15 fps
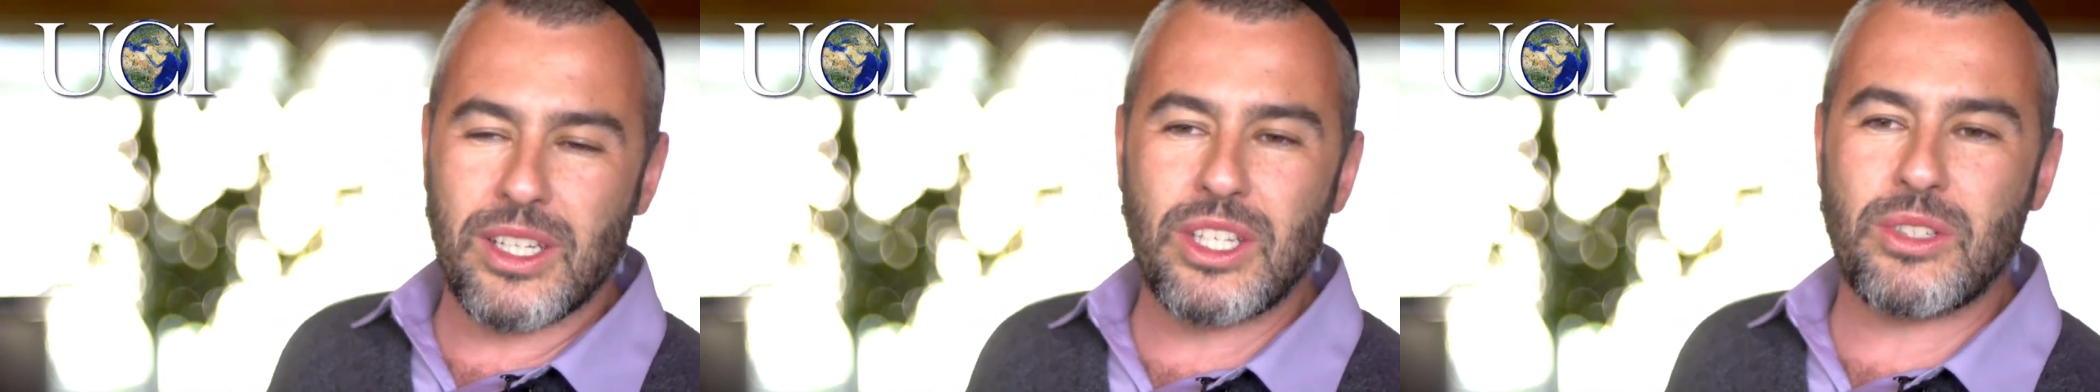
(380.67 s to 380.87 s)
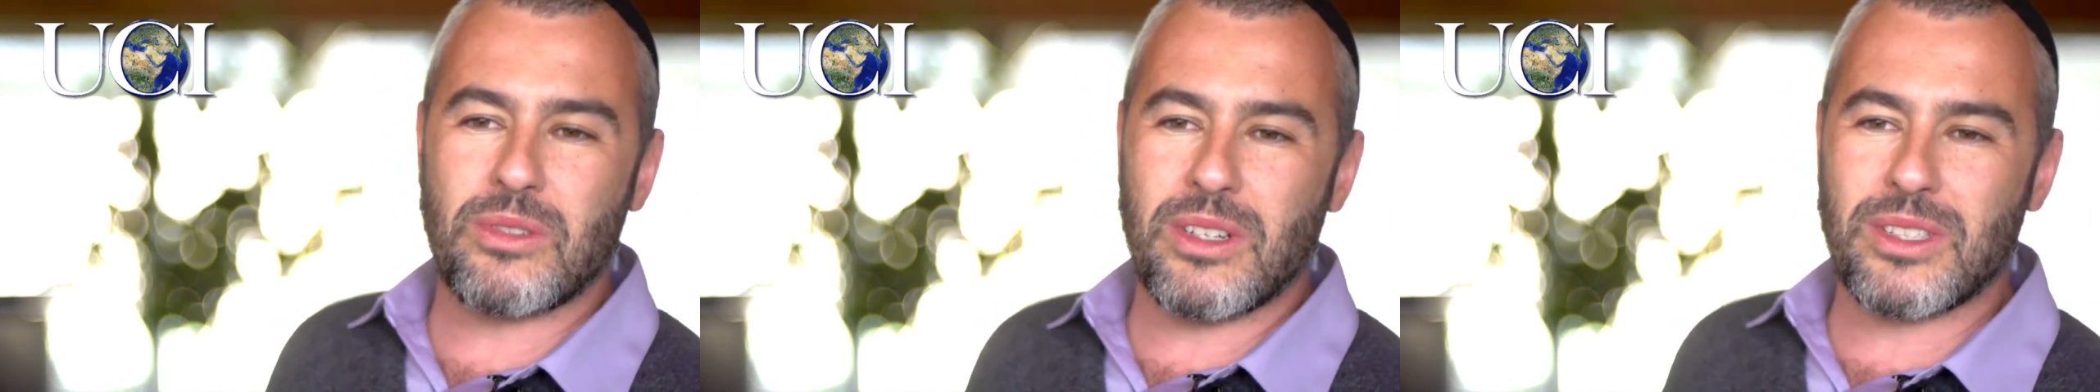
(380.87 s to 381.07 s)

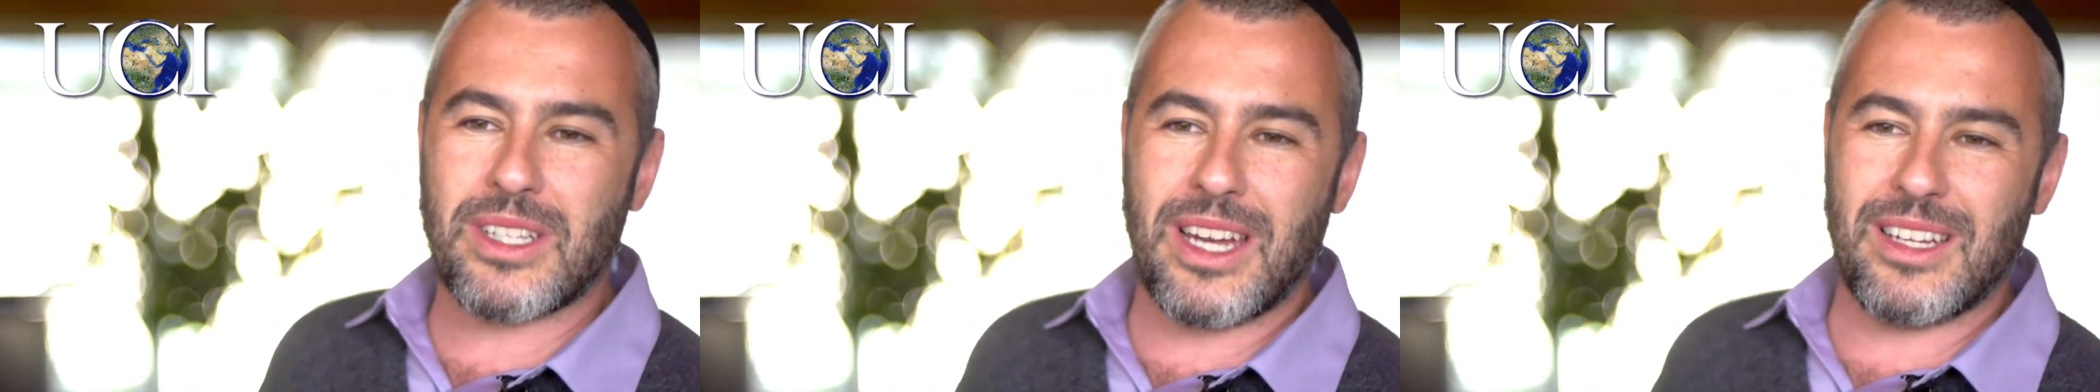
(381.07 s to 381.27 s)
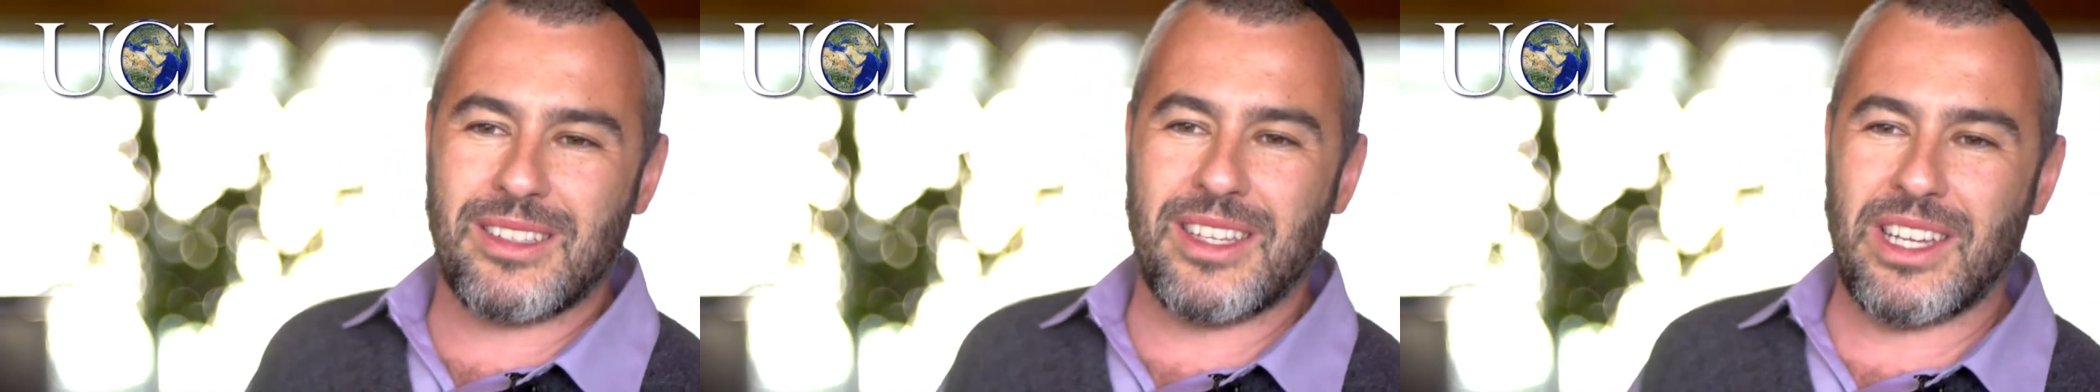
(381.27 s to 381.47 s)
Israel's
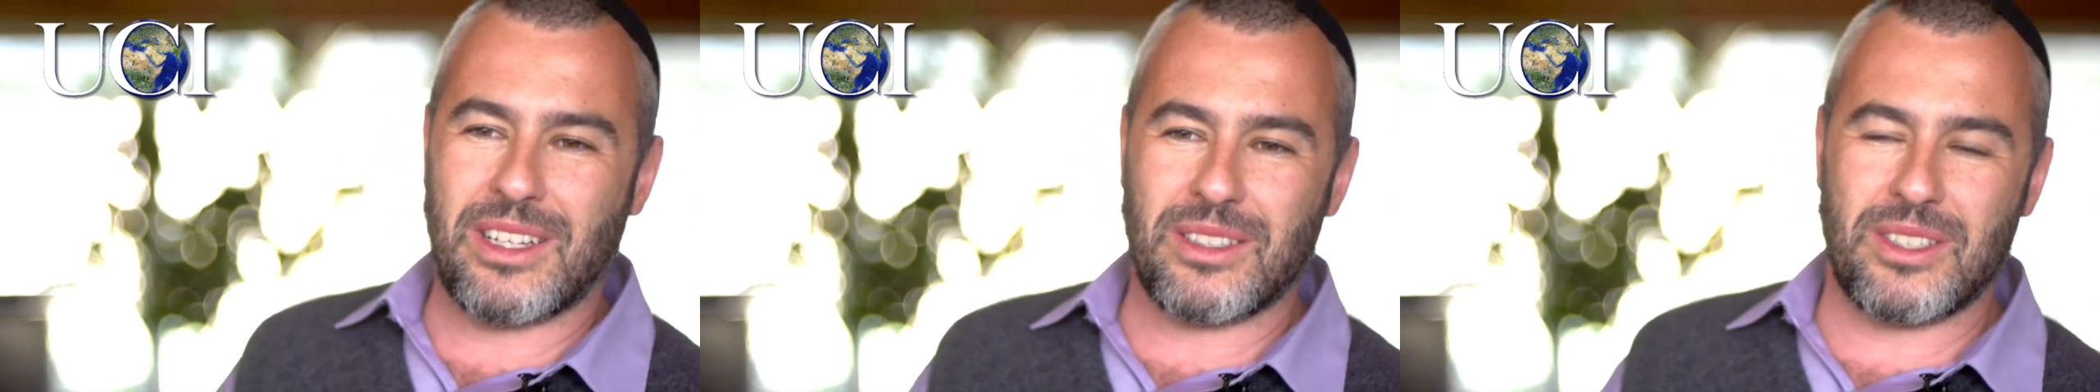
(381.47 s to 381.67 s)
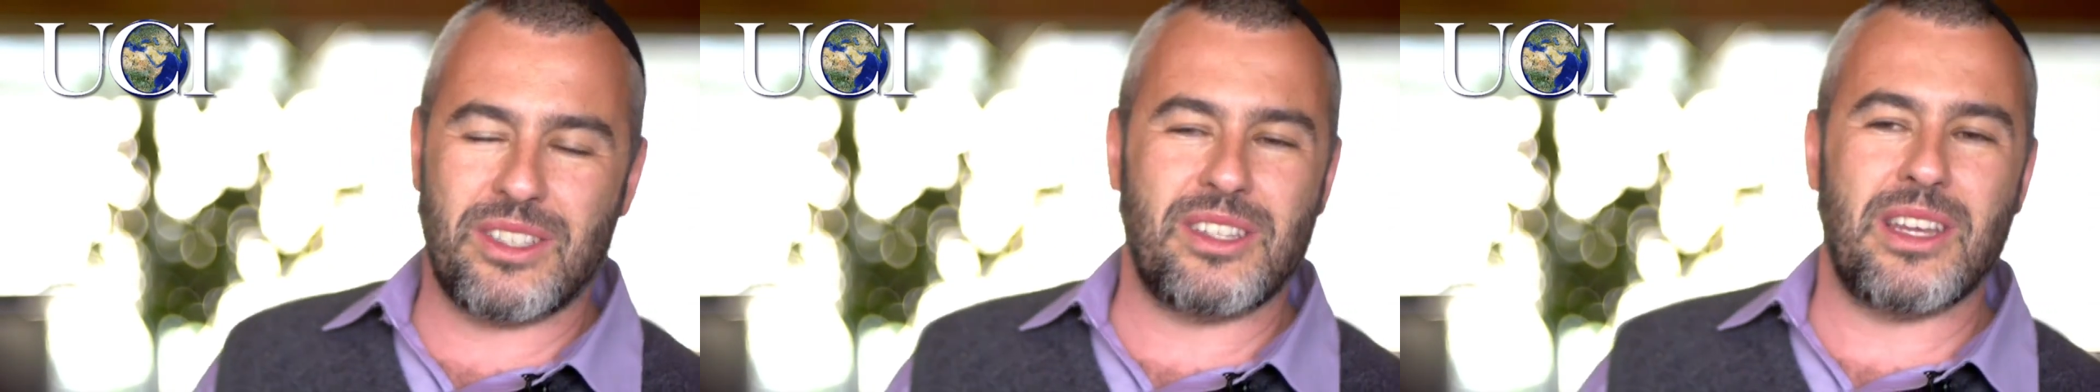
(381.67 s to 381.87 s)
got to take a
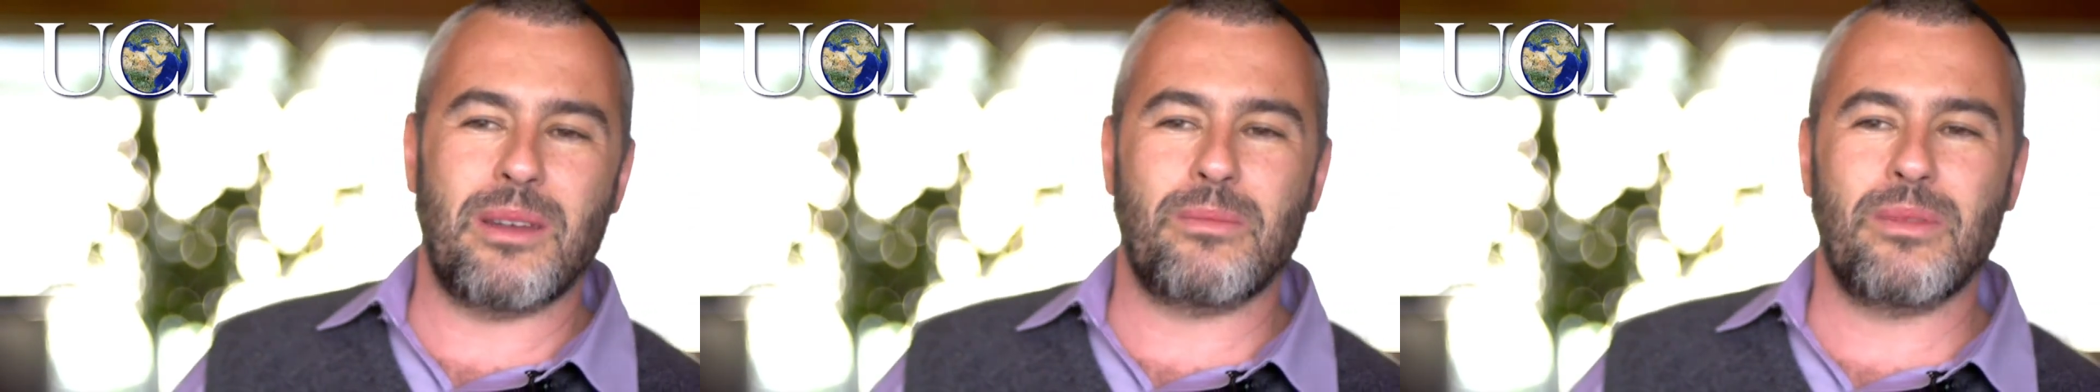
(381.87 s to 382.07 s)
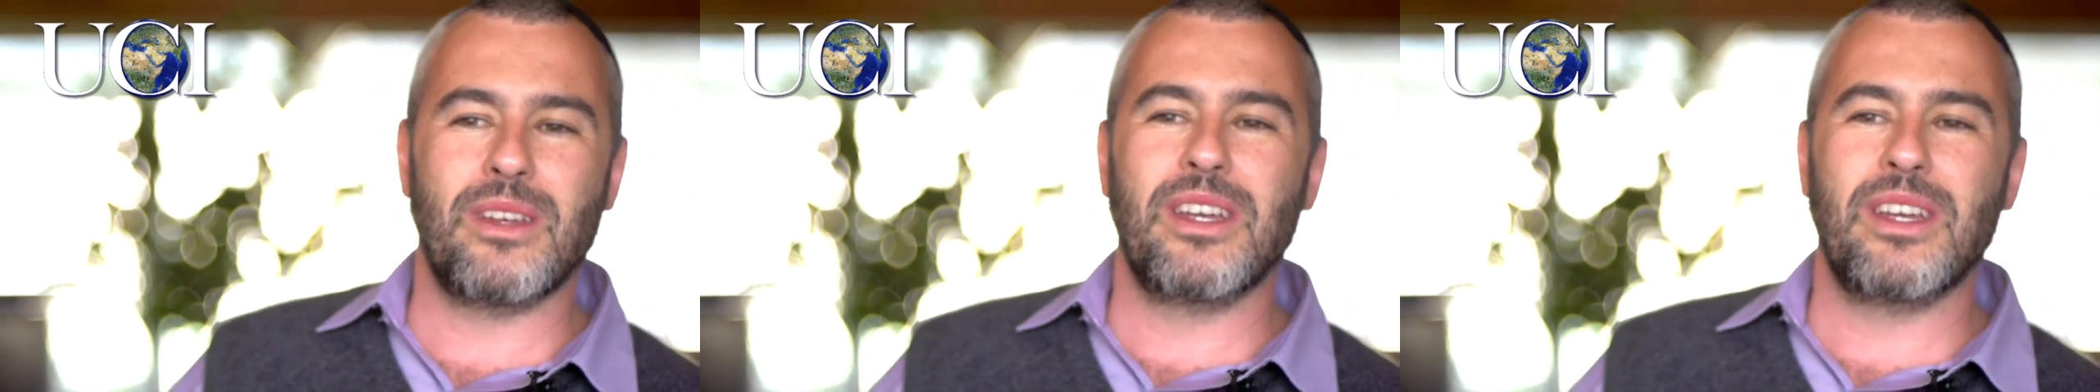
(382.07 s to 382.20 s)
step.